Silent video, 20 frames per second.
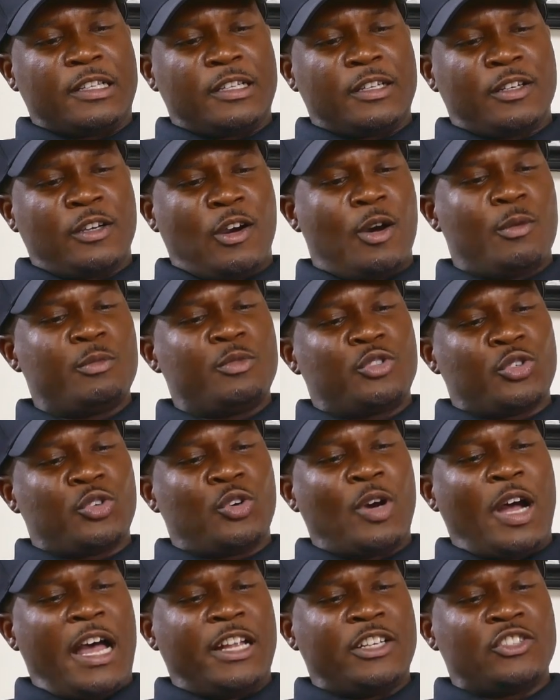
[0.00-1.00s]
come to
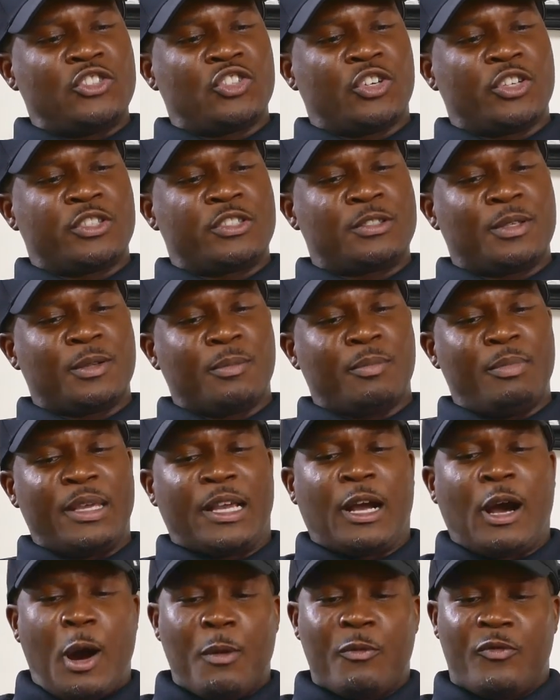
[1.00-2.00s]
and just be
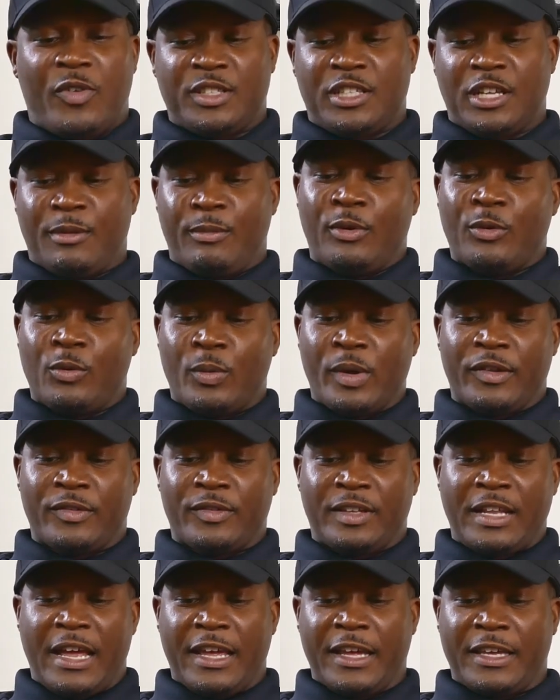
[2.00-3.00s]
comfortable with.
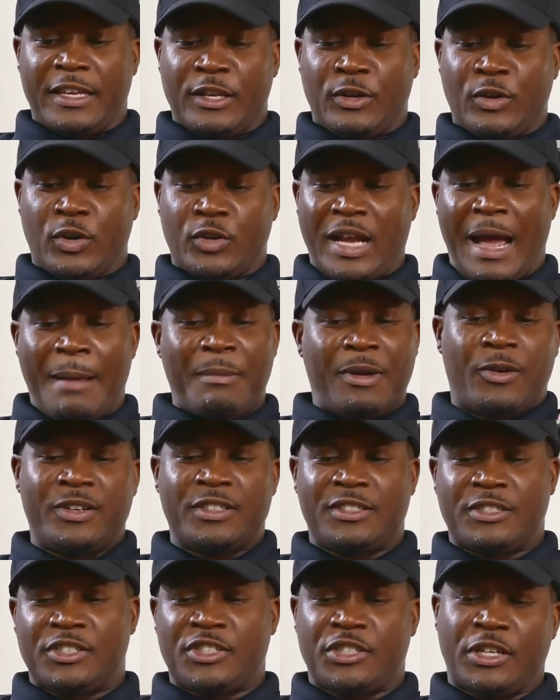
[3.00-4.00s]
Like, you know, I'm not going
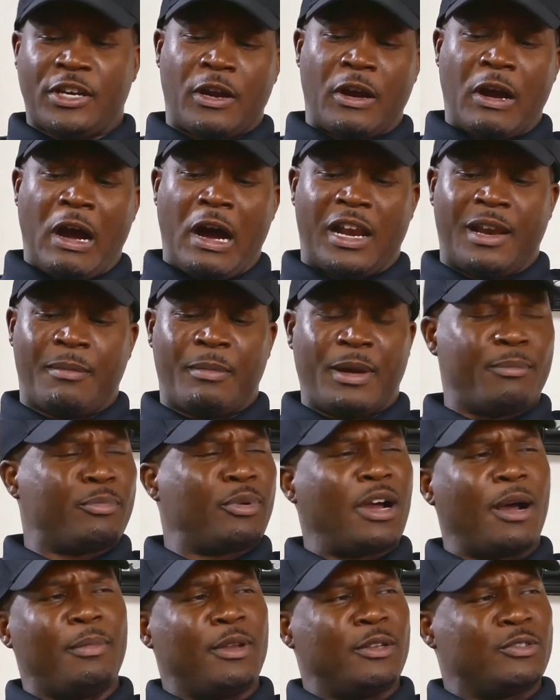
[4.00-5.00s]
to share all of my
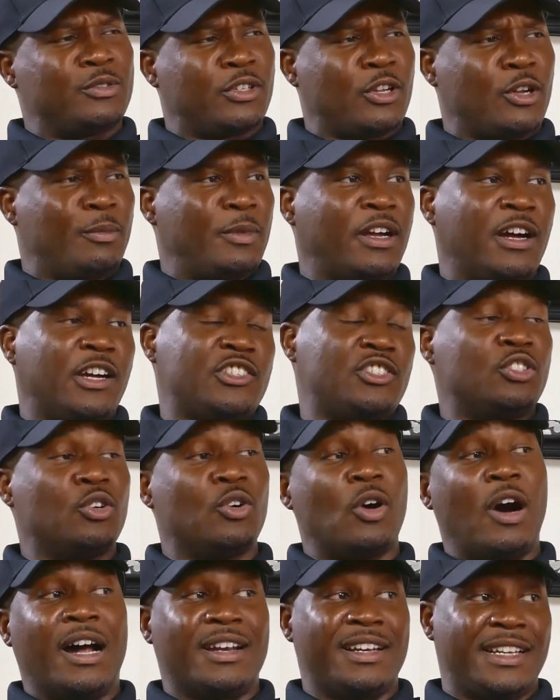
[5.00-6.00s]
problems with her because she don't
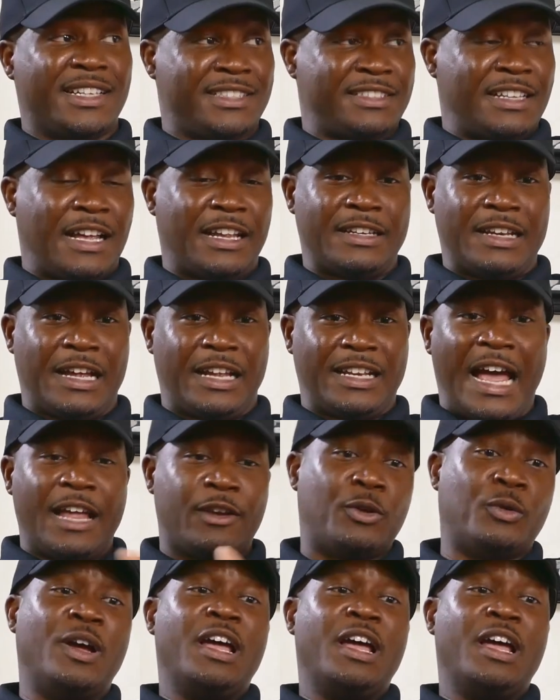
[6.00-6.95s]
understand that. I don't